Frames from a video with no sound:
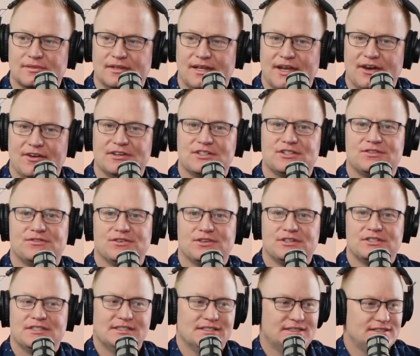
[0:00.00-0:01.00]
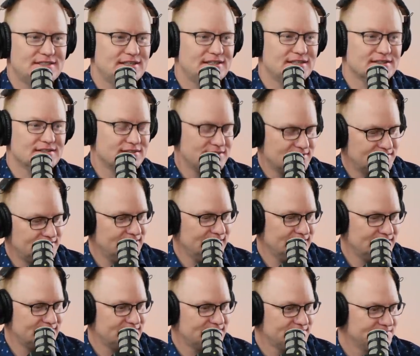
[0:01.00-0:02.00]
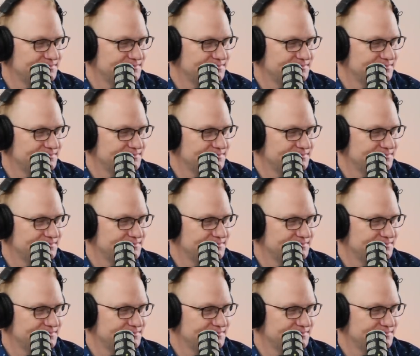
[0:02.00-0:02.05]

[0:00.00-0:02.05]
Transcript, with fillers: Carrots yeah. versus sticks. Yes.